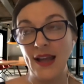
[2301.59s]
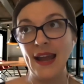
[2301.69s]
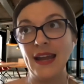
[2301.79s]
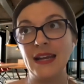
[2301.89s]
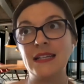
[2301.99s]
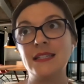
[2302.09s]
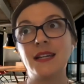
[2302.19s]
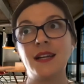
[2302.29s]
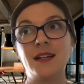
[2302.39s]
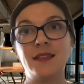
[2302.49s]
And
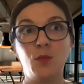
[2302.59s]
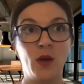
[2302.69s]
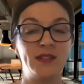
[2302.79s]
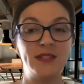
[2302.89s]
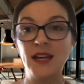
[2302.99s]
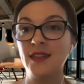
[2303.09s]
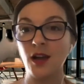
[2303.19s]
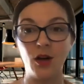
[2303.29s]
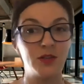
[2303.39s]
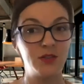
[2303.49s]
once again, that
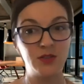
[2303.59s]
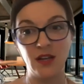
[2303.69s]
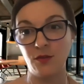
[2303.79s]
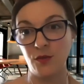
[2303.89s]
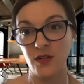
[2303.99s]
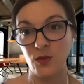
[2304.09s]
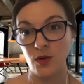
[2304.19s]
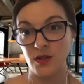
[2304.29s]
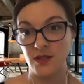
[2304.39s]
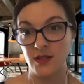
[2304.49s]
consultative
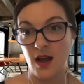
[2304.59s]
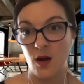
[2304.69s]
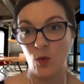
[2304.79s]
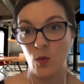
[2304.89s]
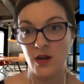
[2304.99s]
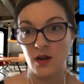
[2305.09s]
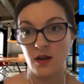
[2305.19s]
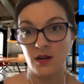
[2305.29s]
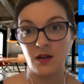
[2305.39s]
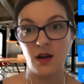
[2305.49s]
resource, how we
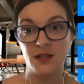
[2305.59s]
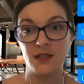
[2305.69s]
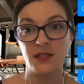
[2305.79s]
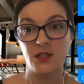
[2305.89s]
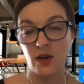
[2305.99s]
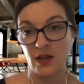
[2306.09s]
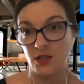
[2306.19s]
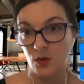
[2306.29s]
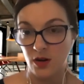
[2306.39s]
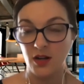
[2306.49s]
are constantly talking to
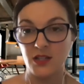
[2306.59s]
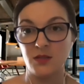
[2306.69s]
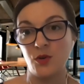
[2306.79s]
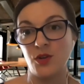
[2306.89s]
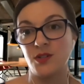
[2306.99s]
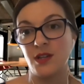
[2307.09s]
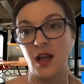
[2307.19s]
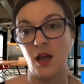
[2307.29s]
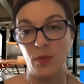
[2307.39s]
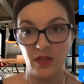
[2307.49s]
our customers and
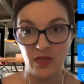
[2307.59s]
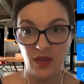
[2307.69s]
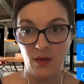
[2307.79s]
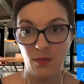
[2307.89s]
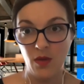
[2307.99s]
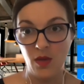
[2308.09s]
helping them